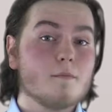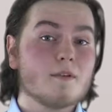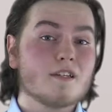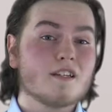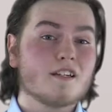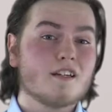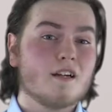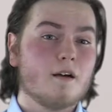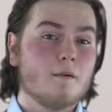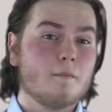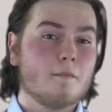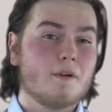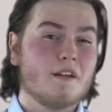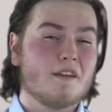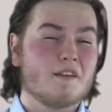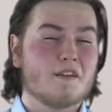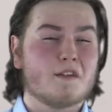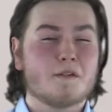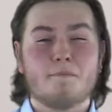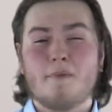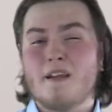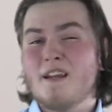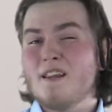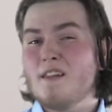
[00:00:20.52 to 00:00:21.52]
is a company that's
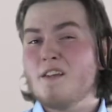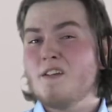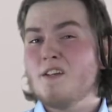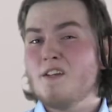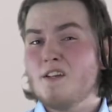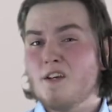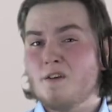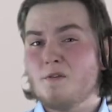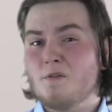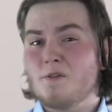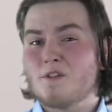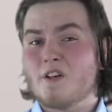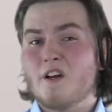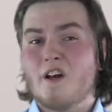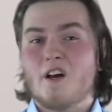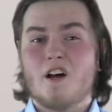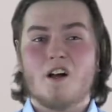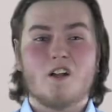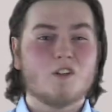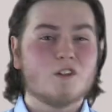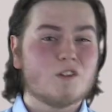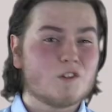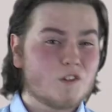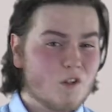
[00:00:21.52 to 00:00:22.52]
been in the news a
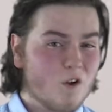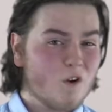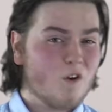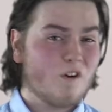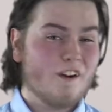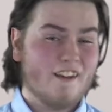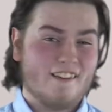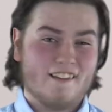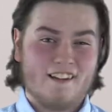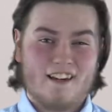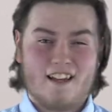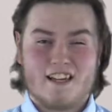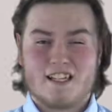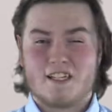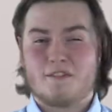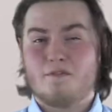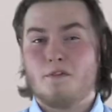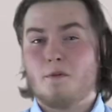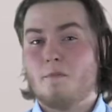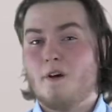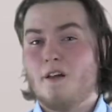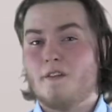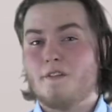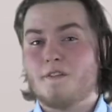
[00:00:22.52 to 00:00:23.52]
lot in the last few
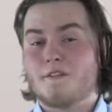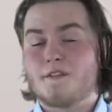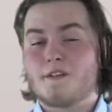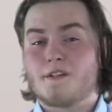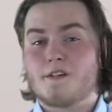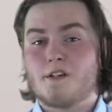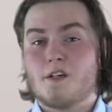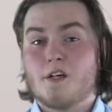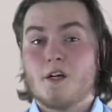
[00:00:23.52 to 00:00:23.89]
months,